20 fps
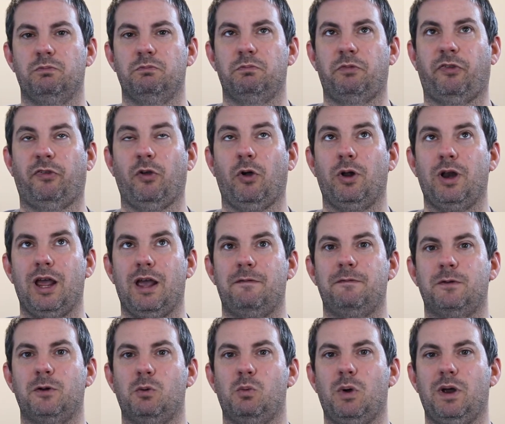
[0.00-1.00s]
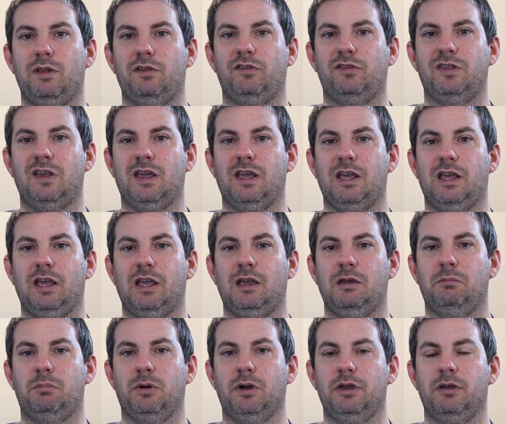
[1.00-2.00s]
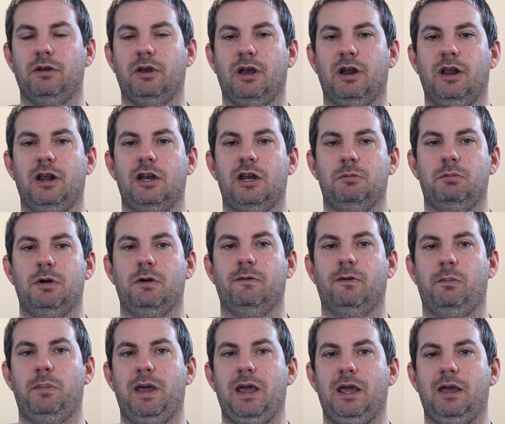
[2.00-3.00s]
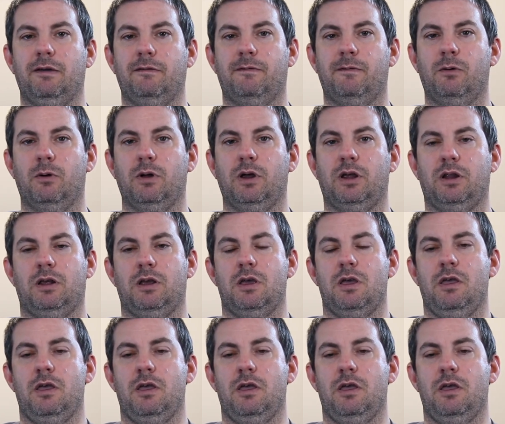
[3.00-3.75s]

sought after Wednesday, but you're going to end up overpaying for it.